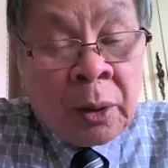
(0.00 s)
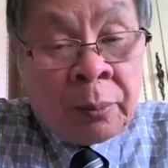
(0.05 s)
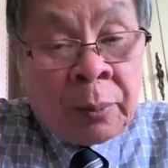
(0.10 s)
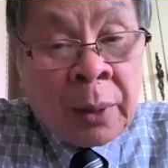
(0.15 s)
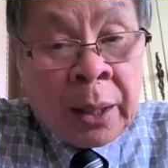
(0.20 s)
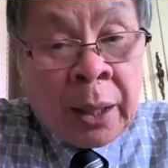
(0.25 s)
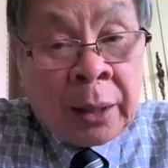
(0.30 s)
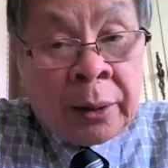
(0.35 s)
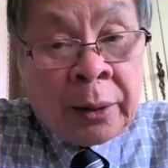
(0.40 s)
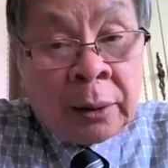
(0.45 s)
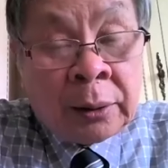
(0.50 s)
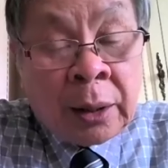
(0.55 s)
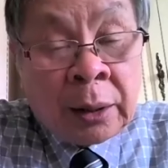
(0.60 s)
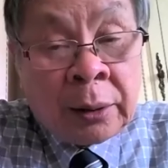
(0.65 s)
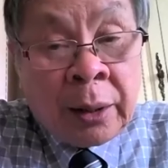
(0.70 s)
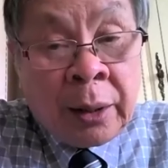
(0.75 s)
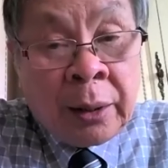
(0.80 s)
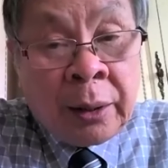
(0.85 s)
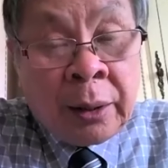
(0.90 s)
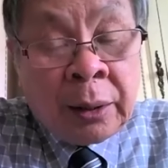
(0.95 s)
But I think
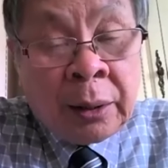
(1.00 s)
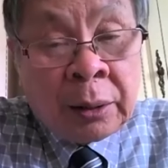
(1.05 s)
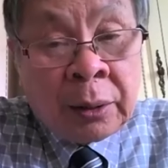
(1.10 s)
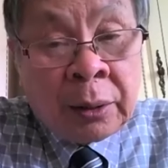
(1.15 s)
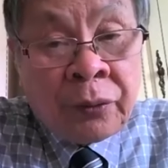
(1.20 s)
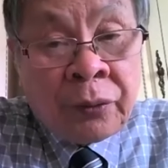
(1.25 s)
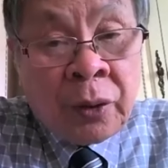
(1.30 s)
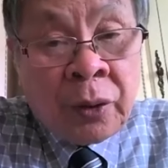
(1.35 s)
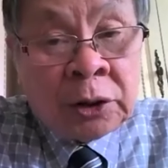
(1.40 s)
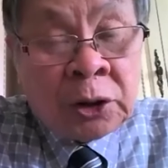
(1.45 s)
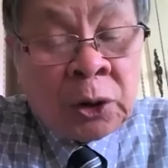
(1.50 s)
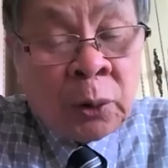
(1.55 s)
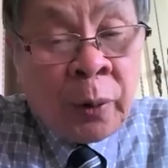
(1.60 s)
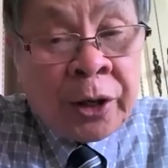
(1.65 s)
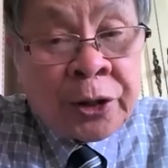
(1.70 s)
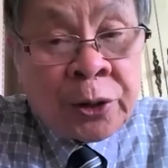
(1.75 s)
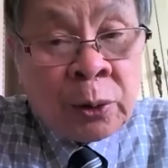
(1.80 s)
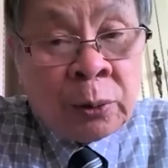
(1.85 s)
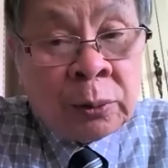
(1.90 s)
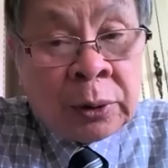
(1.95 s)
that the, uh, the first two
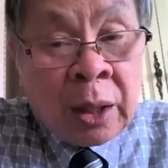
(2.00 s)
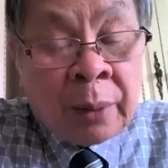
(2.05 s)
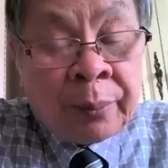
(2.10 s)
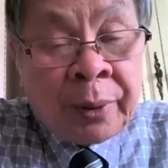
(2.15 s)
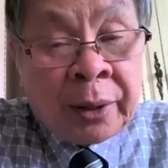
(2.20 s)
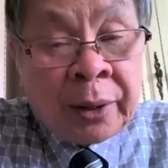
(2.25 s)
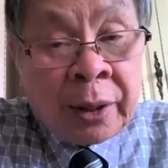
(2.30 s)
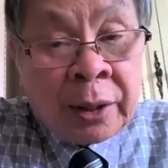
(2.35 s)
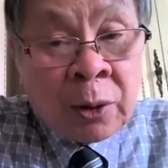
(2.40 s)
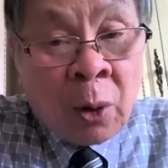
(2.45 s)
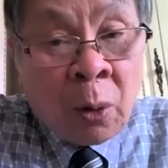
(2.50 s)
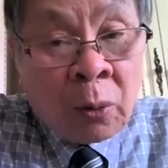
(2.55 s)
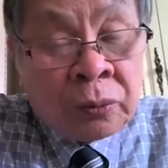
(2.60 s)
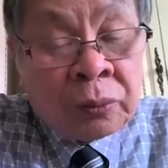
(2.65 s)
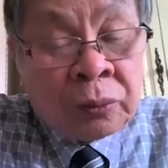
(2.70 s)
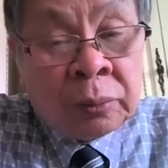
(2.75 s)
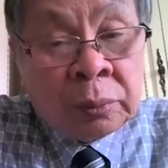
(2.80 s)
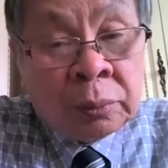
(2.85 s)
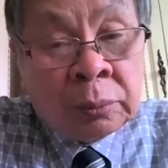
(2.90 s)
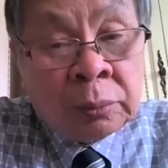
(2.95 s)
issues can be
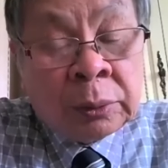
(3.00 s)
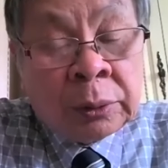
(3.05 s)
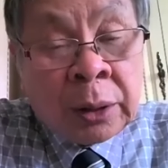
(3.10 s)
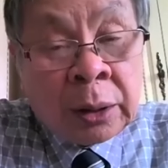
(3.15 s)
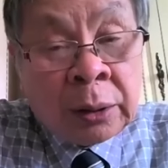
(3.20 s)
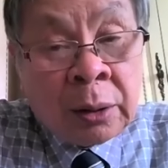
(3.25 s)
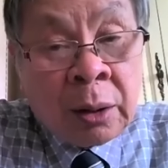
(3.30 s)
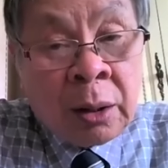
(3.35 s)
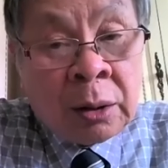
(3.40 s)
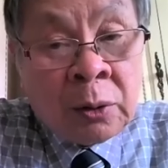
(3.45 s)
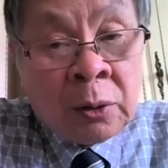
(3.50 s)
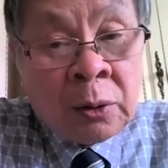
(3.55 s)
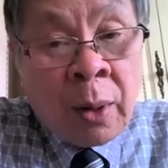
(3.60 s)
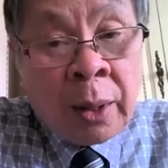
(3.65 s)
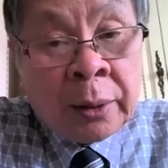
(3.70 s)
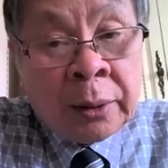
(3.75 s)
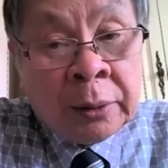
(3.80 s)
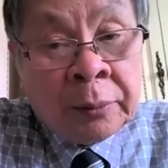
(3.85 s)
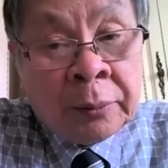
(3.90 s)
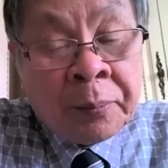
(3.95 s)
resolved. The third
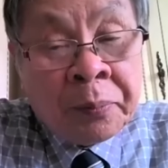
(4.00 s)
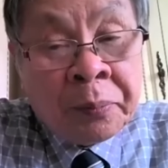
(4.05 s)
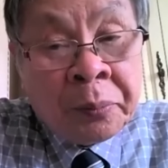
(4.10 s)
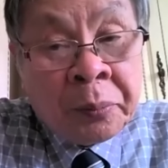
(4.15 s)
one,